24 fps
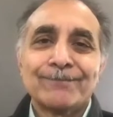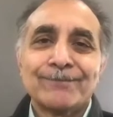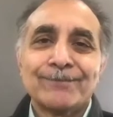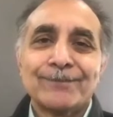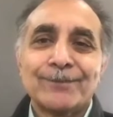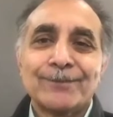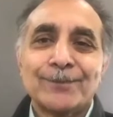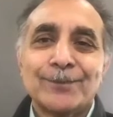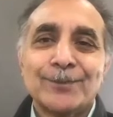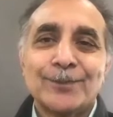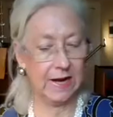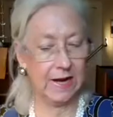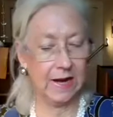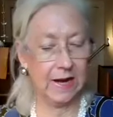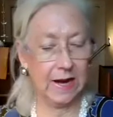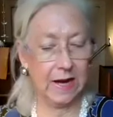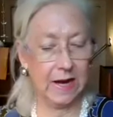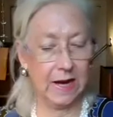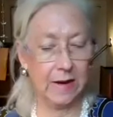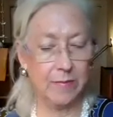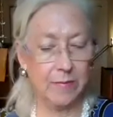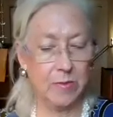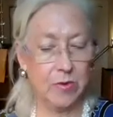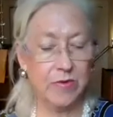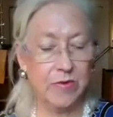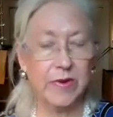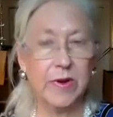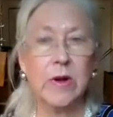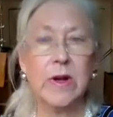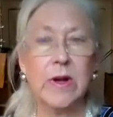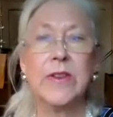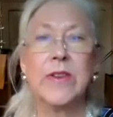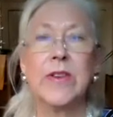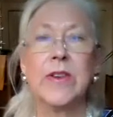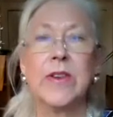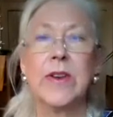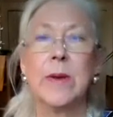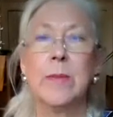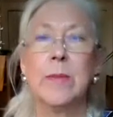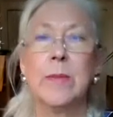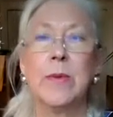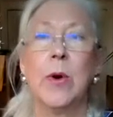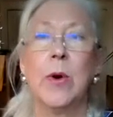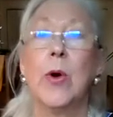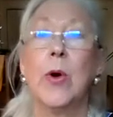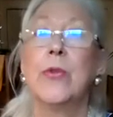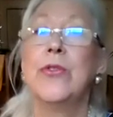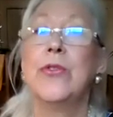Okay, moving on
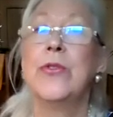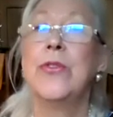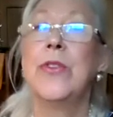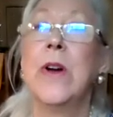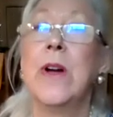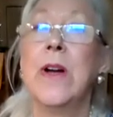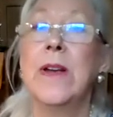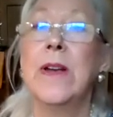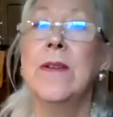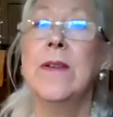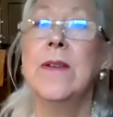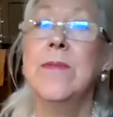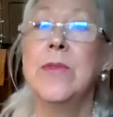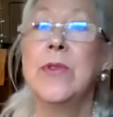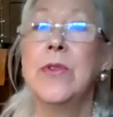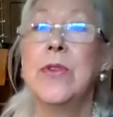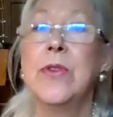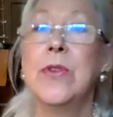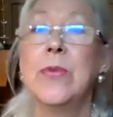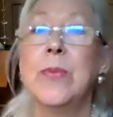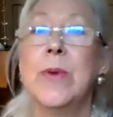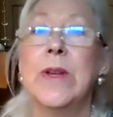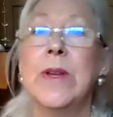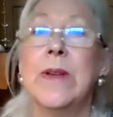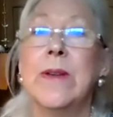to Don. Excuse